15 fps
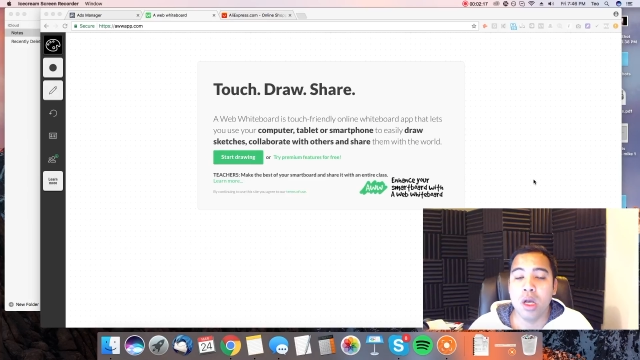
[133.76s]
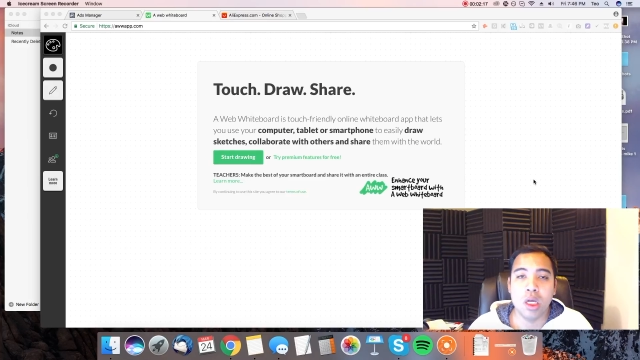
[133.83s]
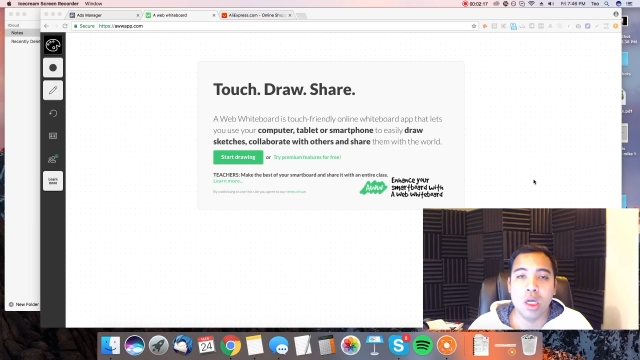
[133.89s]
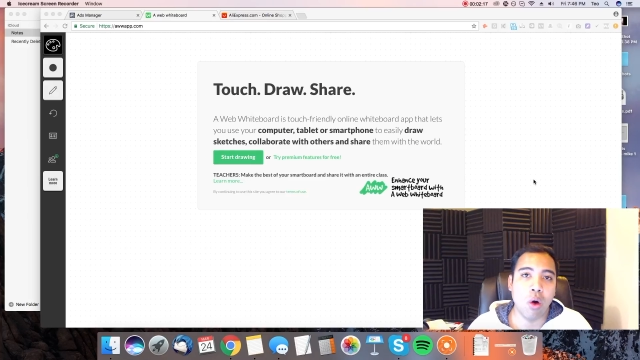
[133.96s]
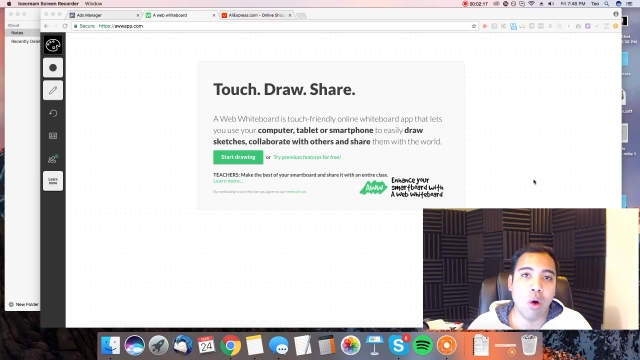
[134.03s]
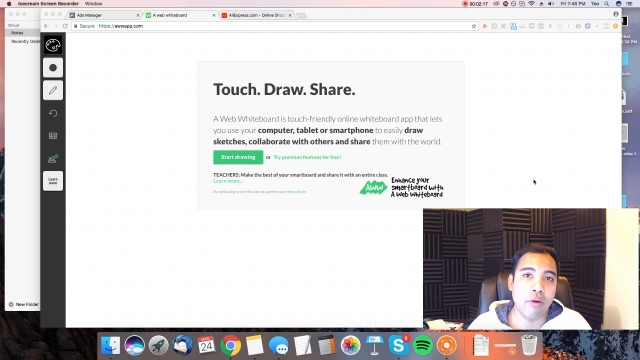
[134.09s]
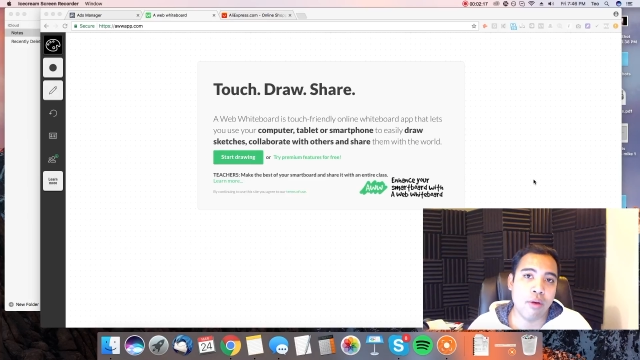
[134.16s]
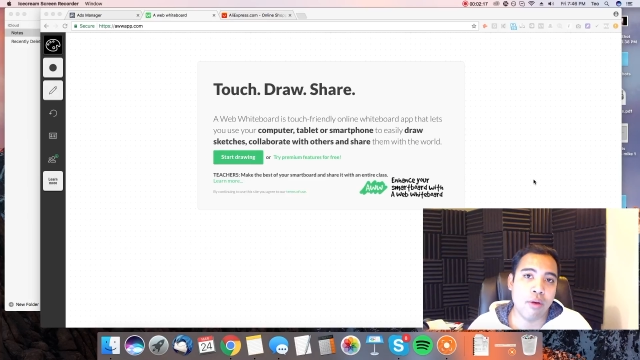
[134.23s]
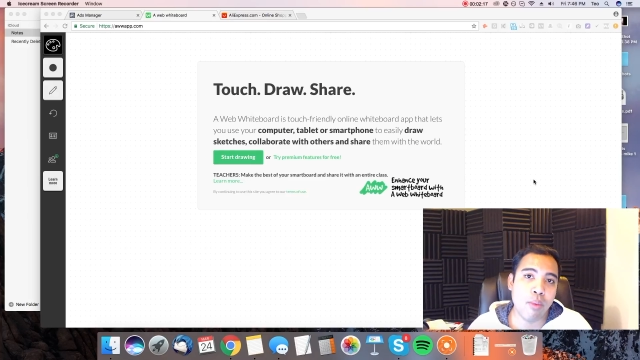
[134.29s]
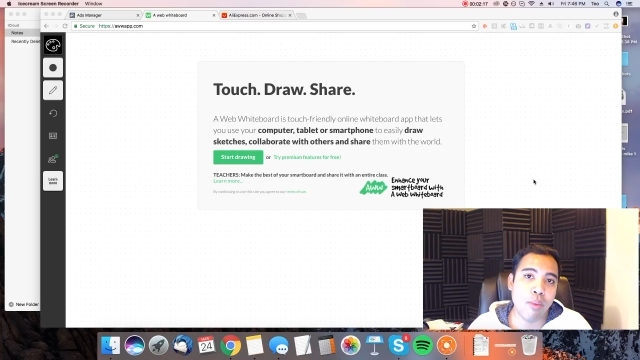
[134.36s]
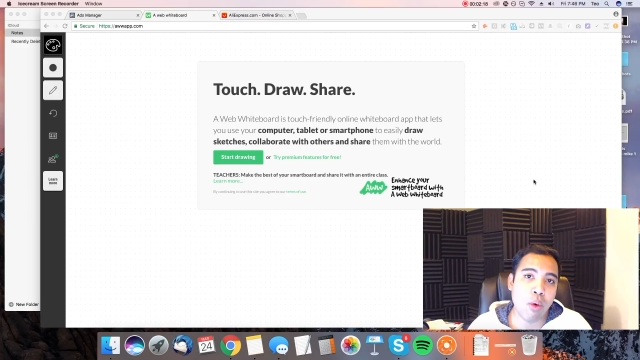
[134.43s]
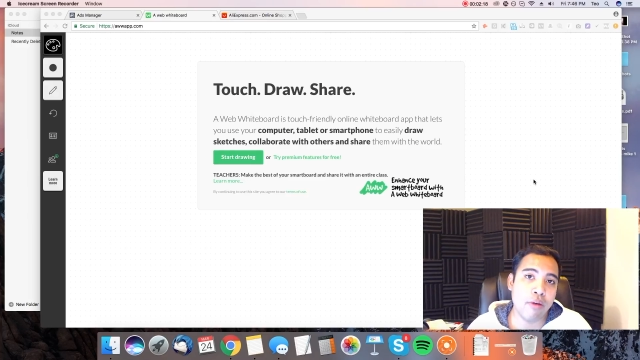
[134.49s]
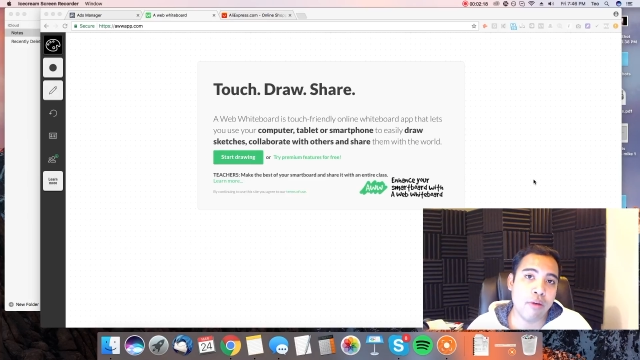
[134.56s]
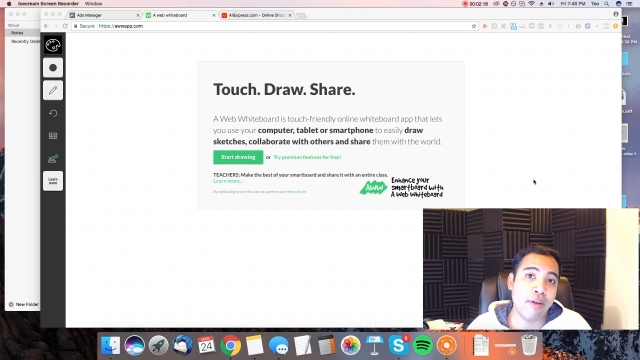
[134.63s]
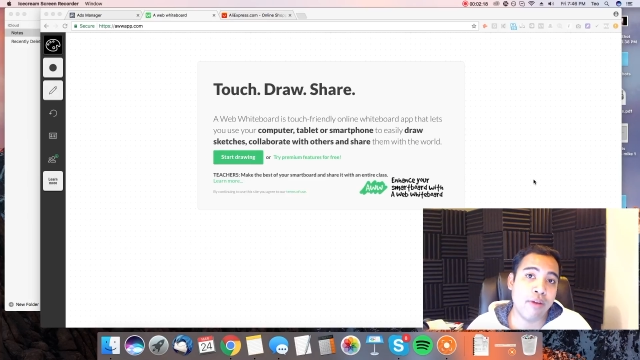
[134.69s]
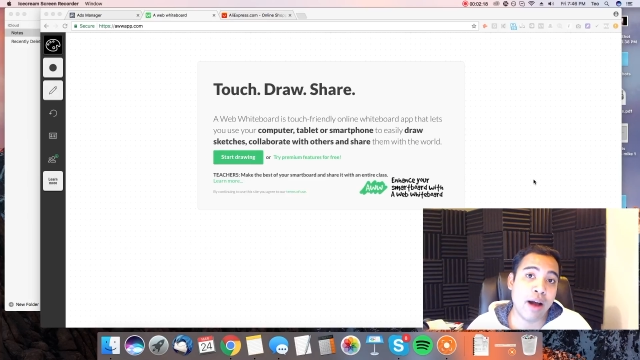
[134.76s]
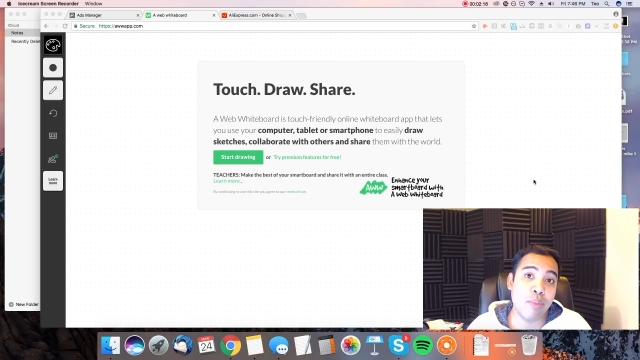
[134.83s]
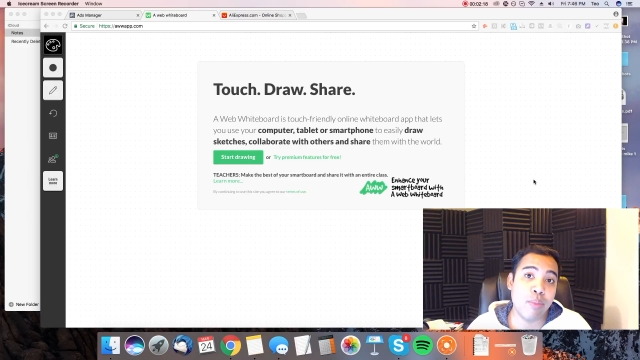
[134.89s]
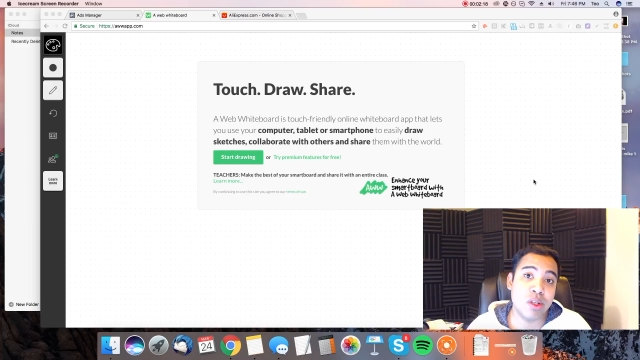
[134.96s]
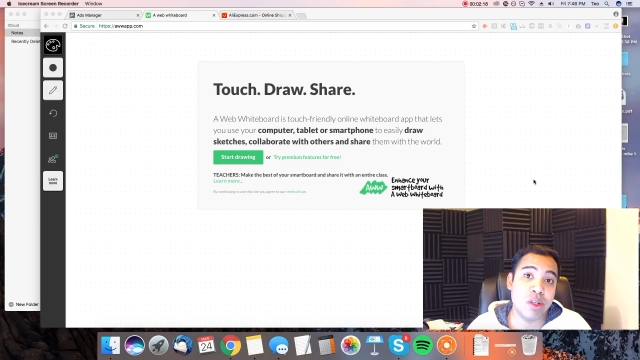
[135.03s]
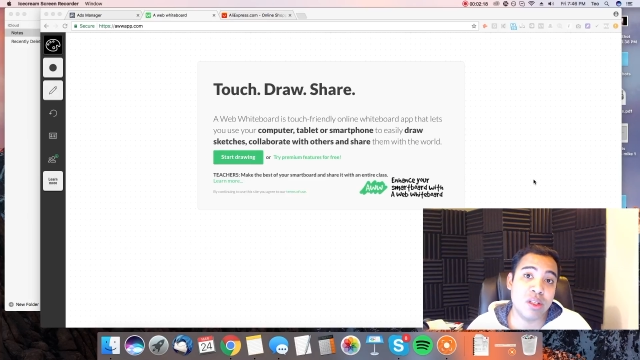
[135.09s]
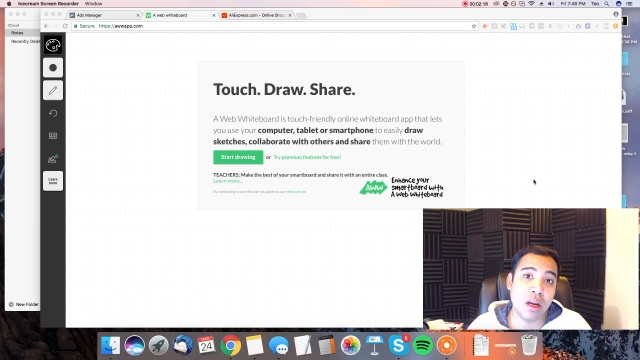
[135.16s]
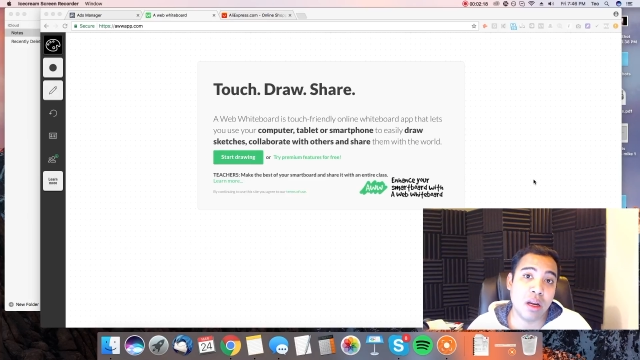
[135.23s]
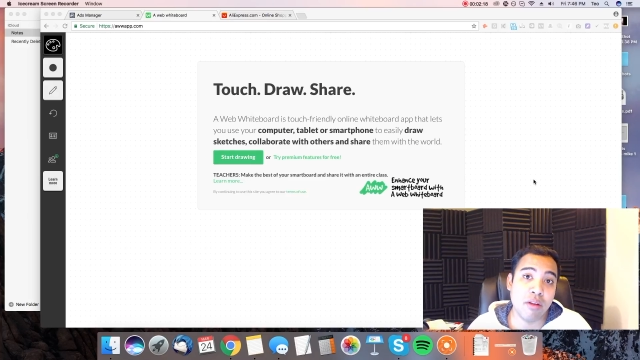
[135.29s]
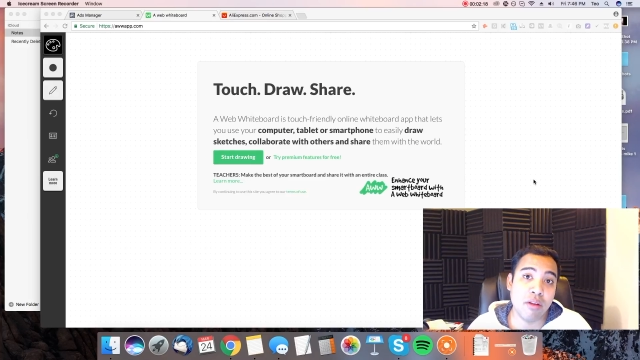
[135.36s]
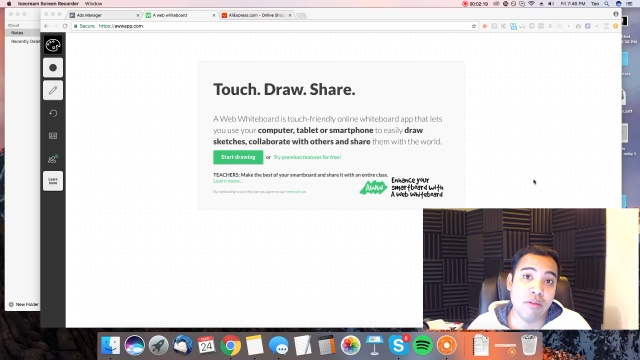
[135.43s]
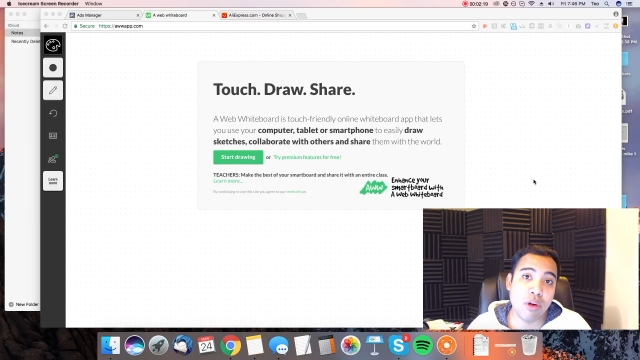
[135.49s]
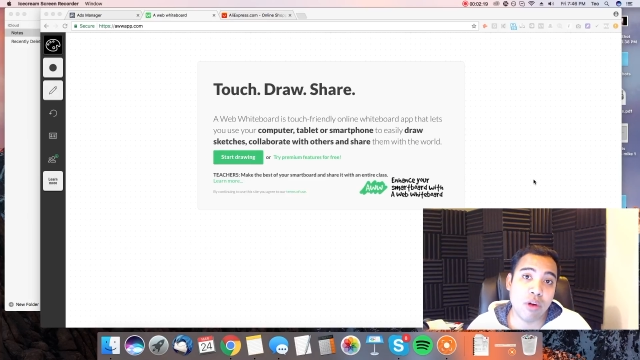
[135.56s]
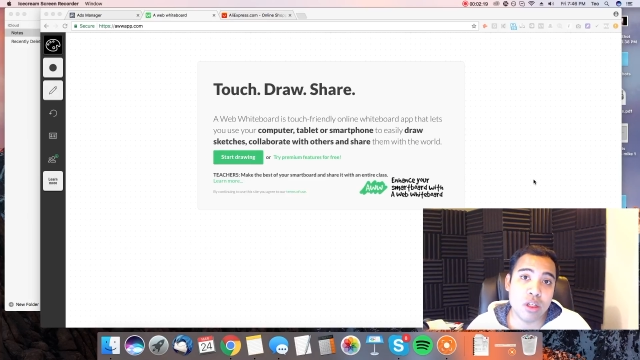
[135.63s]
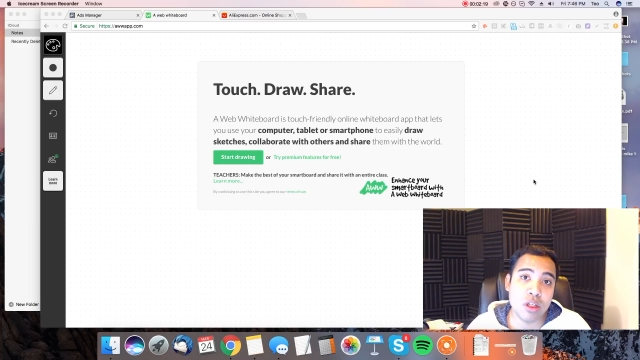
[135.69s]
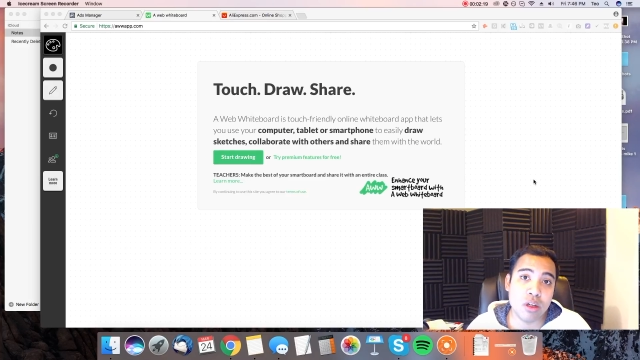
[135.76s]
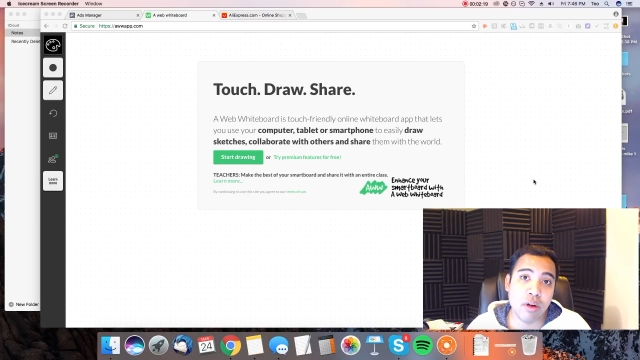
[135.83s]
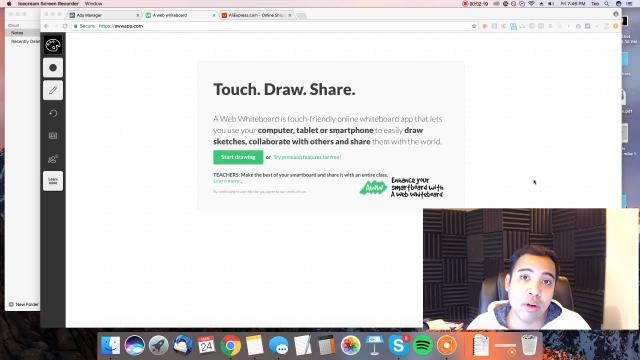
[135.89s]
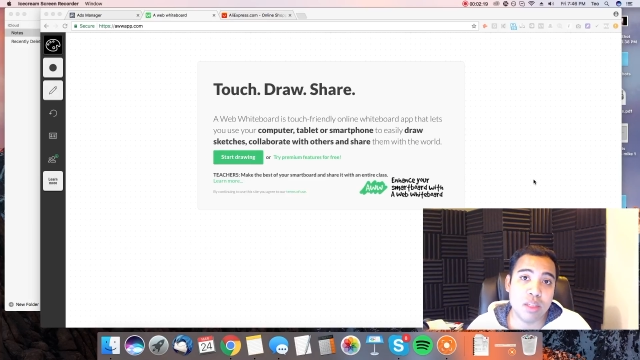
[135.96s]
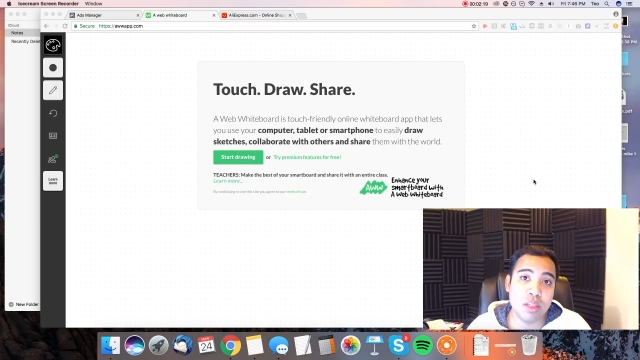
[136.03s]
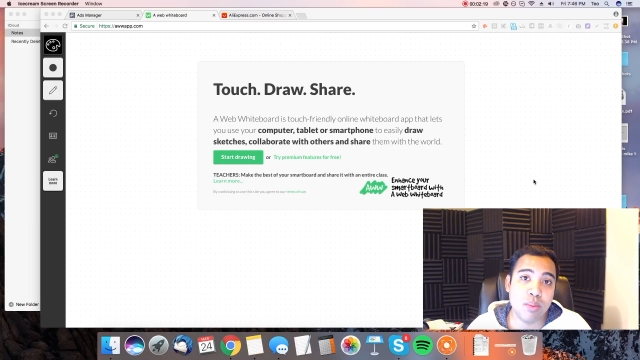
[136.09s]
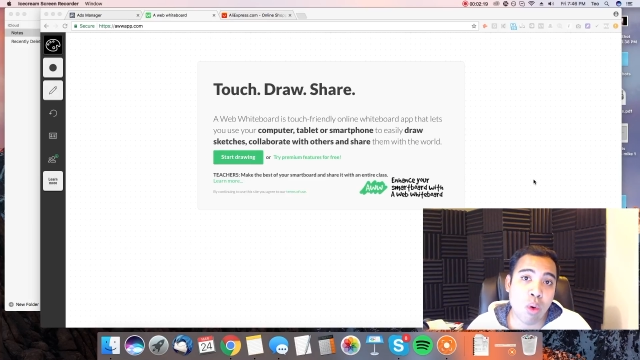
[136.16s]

going from 0.5% conversion rates,